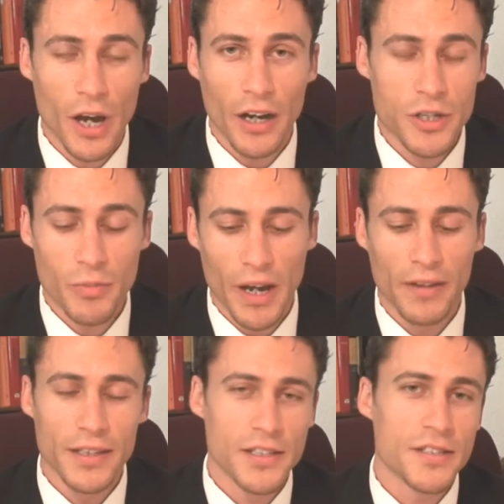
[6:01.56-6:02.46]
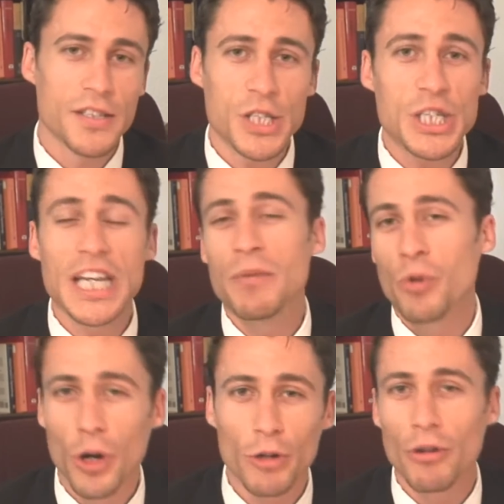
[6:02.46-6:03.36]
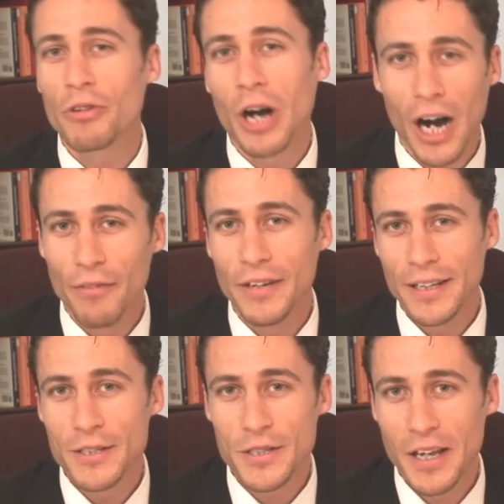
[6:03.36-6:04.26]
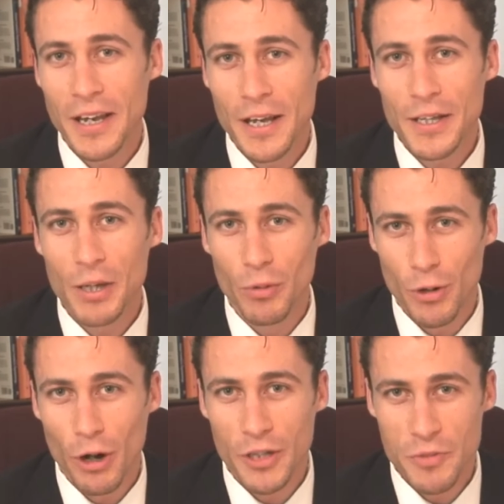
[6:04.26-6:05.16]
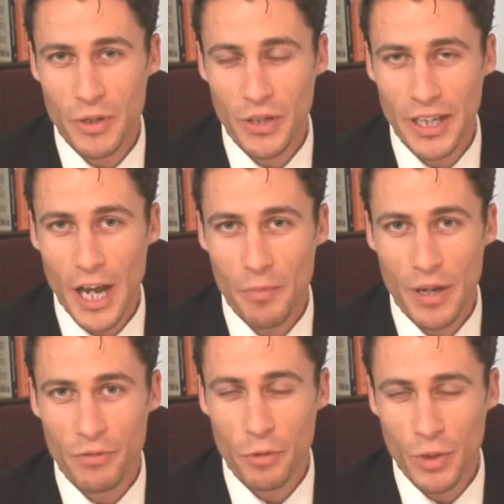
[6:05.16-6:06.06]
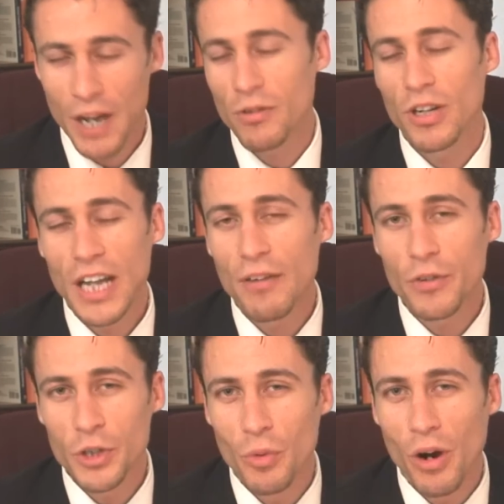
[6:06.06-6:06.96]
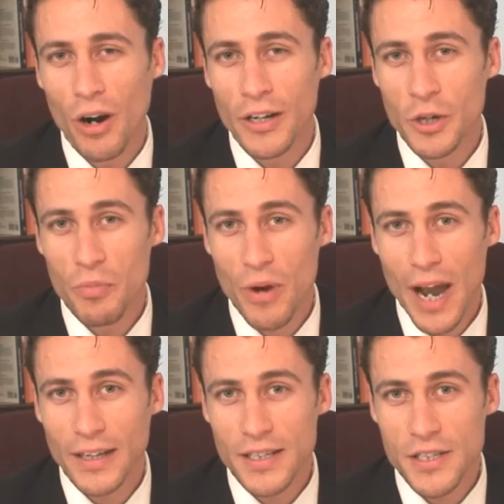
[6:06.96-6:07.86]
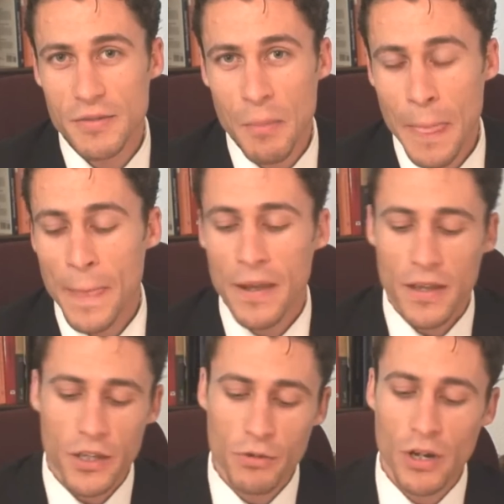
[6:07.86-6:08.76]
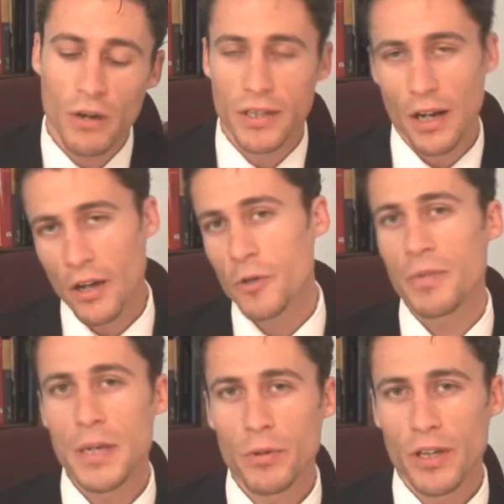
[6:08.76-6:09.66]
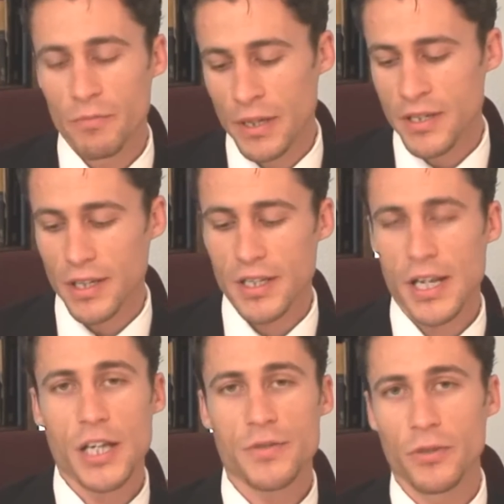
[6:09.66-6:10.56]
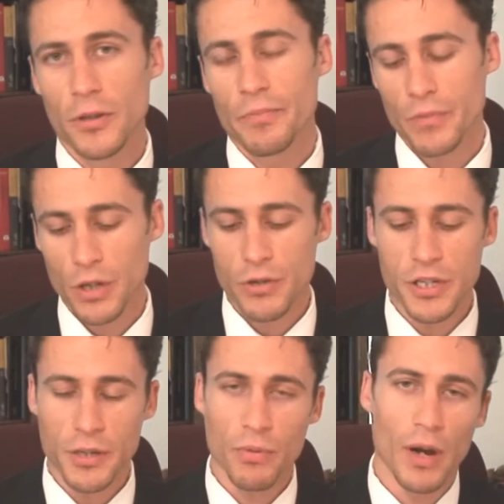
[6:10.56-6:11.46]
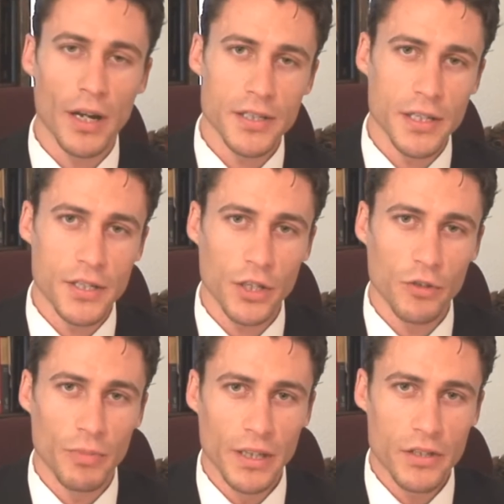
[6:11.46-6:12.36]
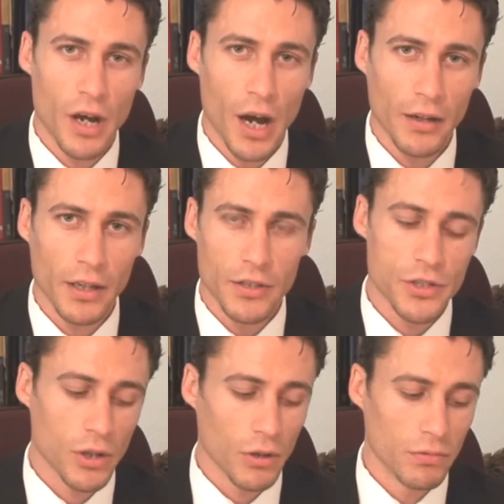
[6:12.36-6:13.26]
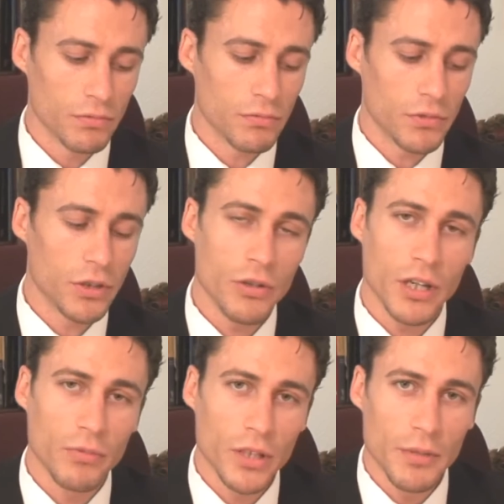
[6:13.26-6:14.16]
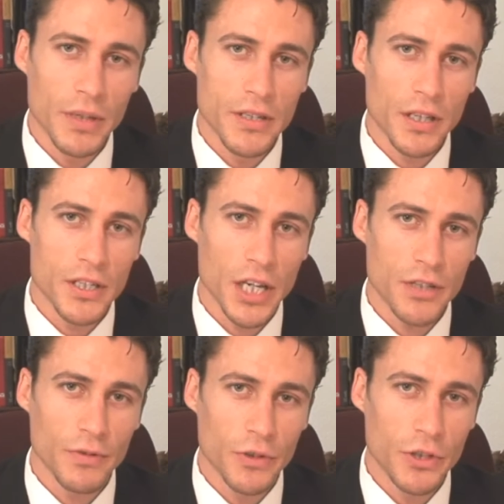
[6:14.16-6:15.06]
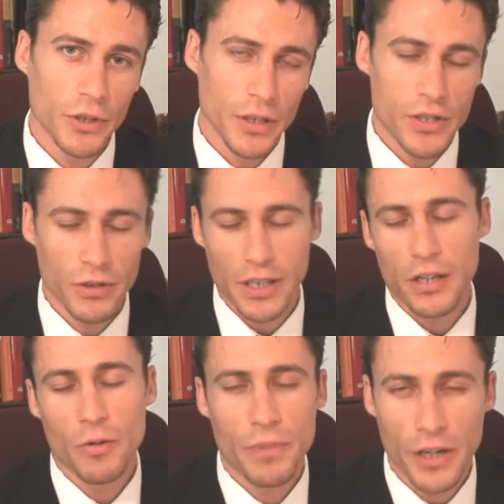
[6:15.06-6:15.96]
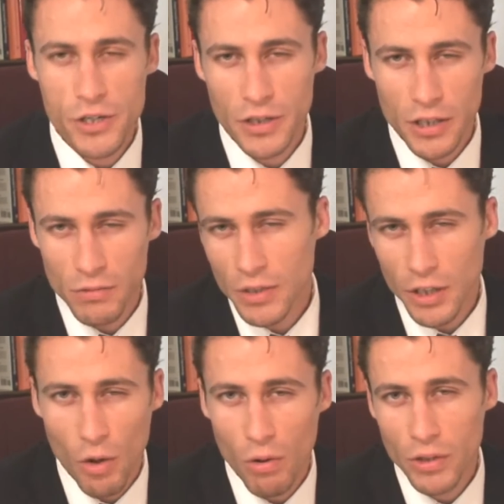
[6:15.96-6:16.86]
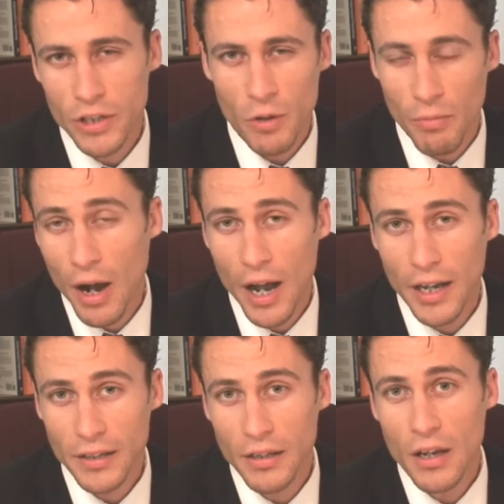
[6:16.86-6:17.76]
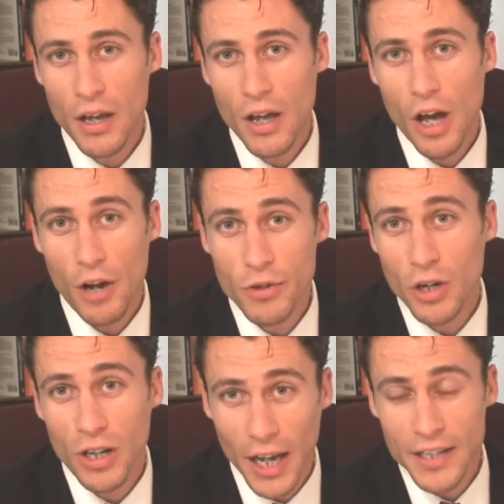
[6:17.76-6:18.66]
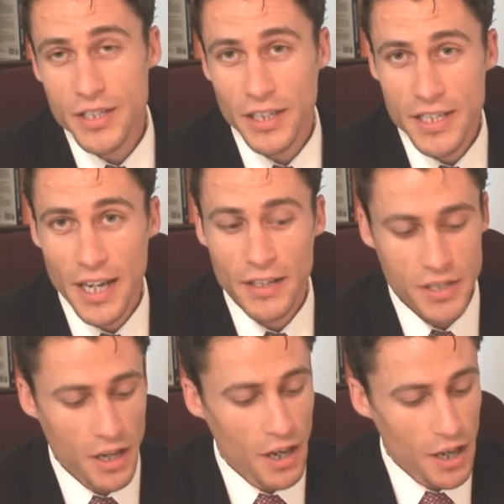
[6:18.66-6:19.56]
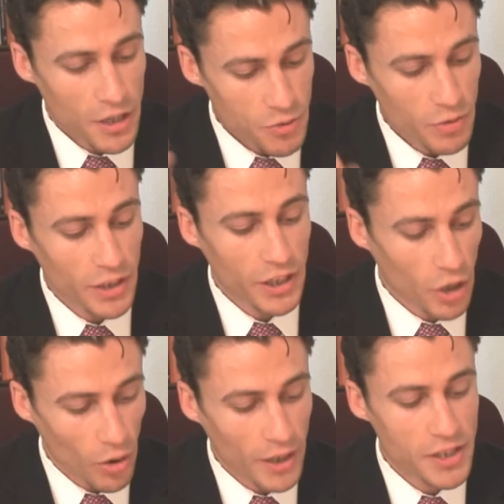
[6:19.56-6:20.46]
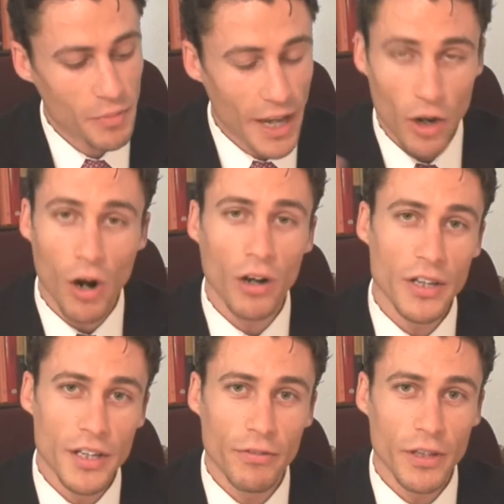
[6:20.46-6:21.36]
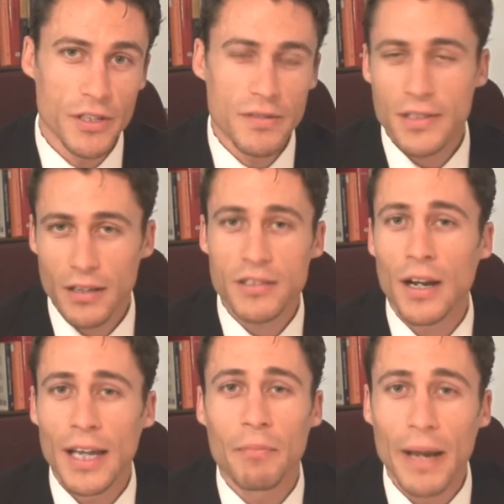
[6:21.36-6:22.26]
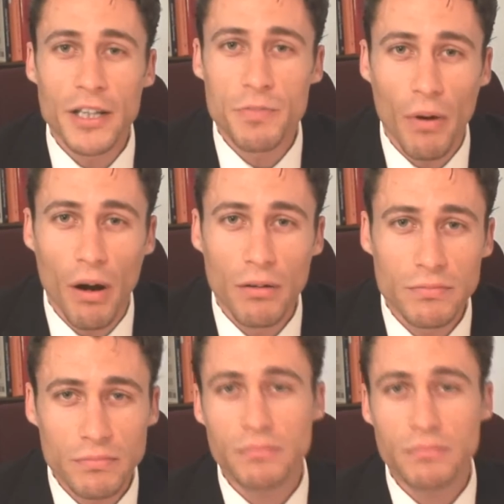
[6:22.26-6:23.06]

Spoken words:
talks about this steamroller of confidence that we're always building up, and for whatever level you are in your practice, you know that other people have been successful using the process that you've been taught, and so you can really be successful too. And so the inner picture that you really hold in your mind of your client's success is really going to make all the difference. It's kind of like baseball.